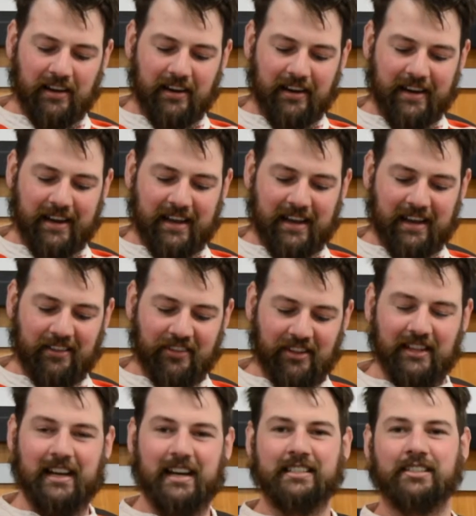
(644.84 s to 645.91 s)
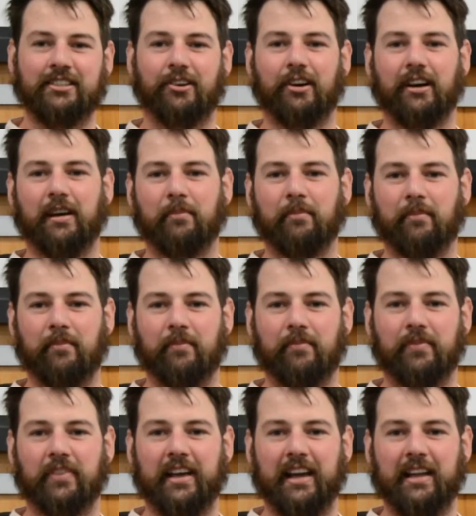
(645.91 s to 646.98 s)
Now, the last time
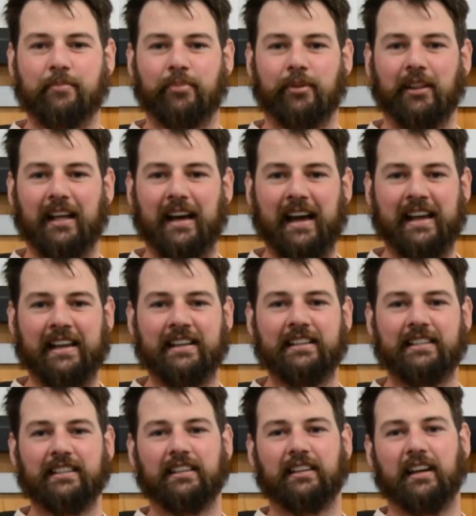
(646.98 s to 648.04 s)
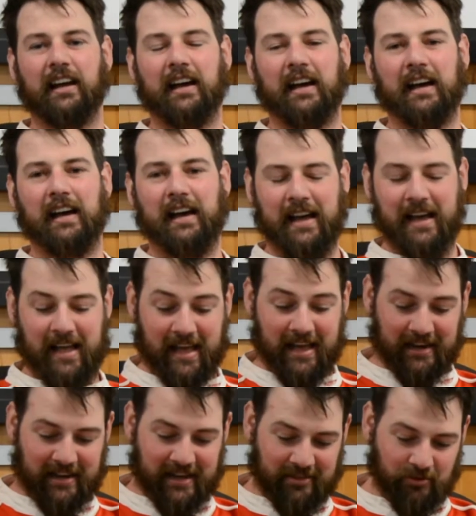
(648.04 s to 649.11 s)
they played
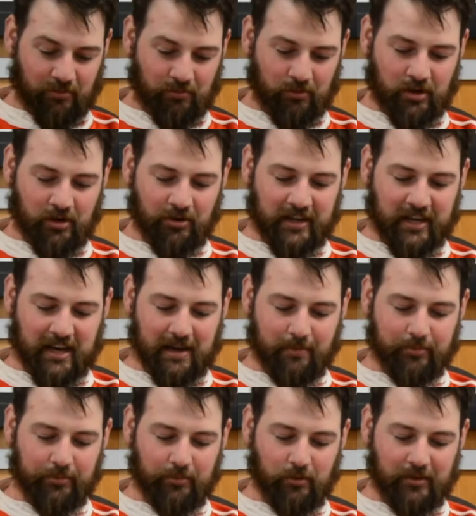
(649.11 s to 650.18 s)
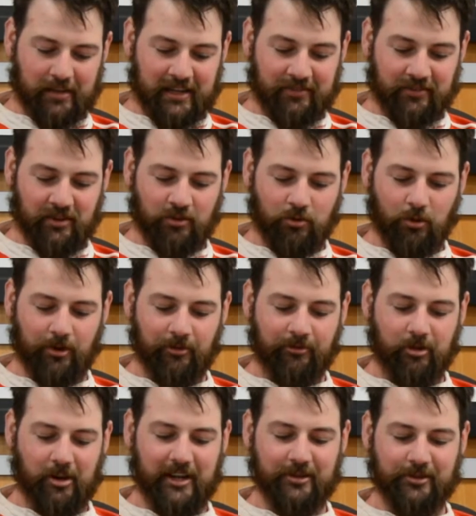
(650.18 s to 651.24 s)
at the World Cup, in the
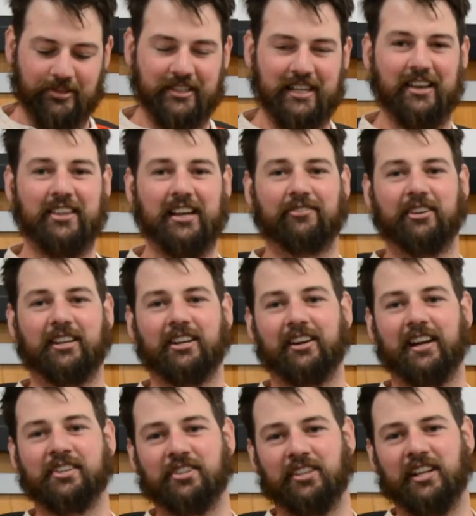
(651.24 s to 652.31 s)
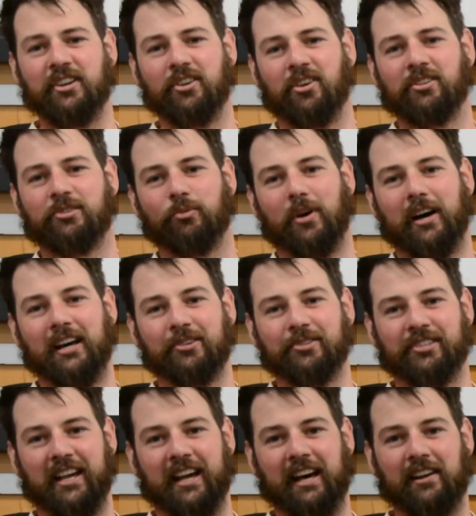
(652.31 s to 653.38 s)
quarterfinals, South Africa actually knocked
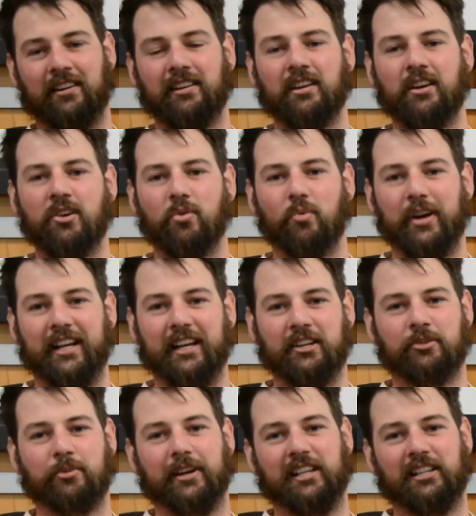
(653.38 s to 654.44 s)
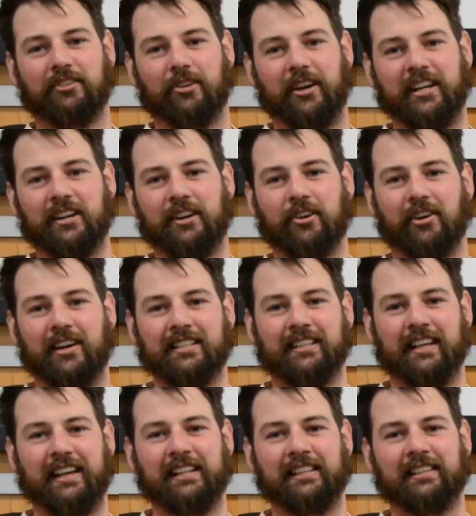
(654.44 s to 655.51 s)
Wales out, winning
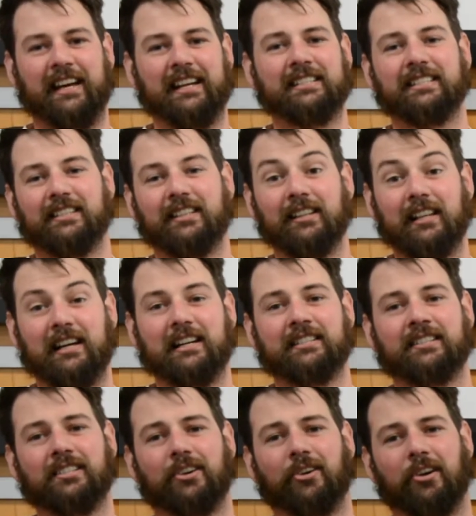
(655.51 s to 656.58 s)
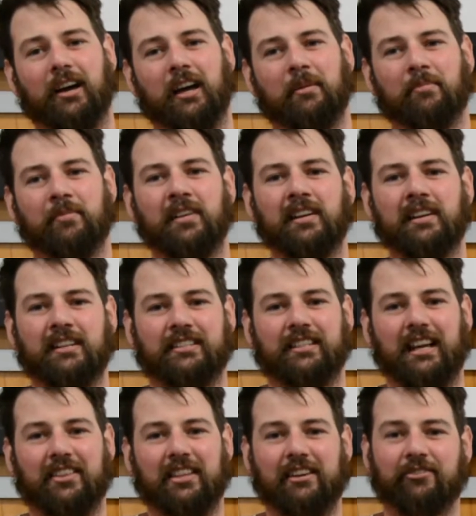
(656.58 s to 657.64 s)
23-19. That's the last time
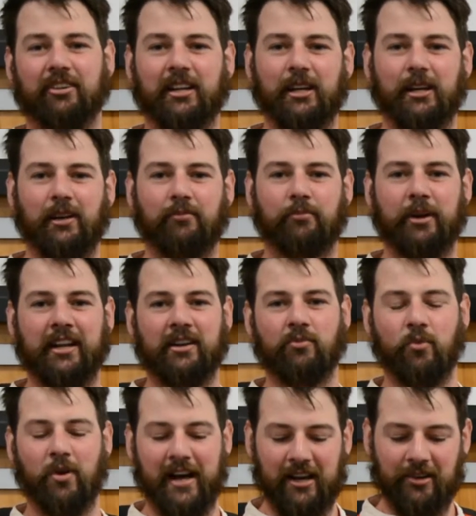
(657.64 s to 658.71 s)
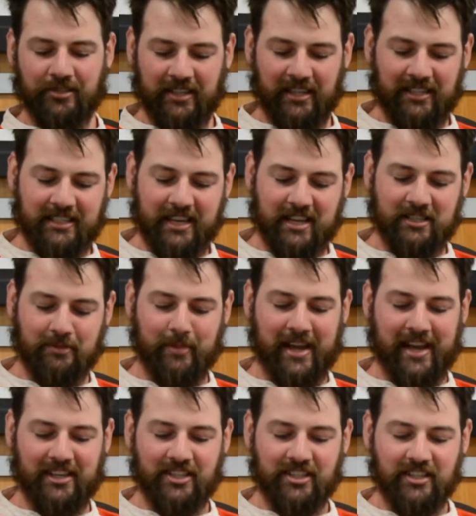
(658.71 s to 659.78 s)
South Africa have beaten Wales in a test
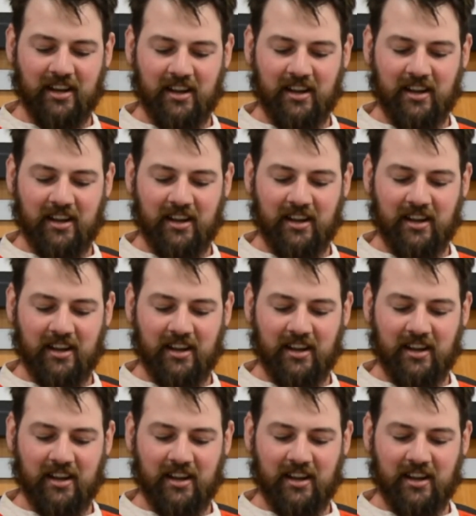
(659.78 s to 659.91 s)
match.